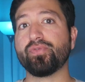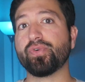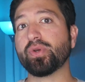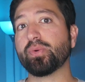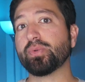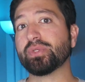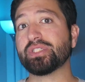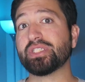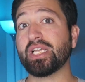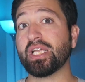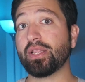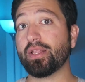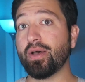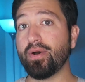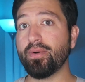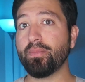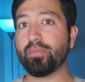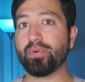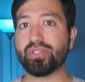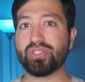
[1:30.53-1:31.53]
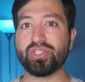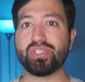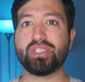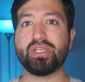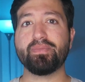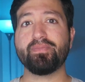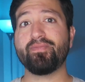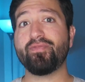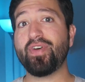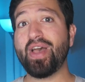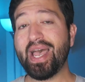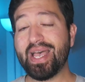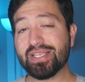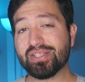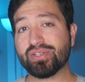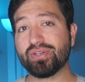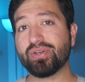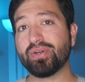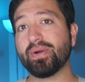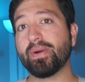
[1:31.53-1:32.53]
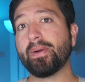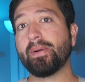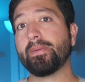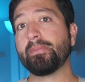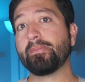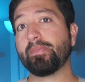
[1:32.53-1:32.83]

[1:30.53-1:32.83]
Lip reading: frequency alone puts the chip faster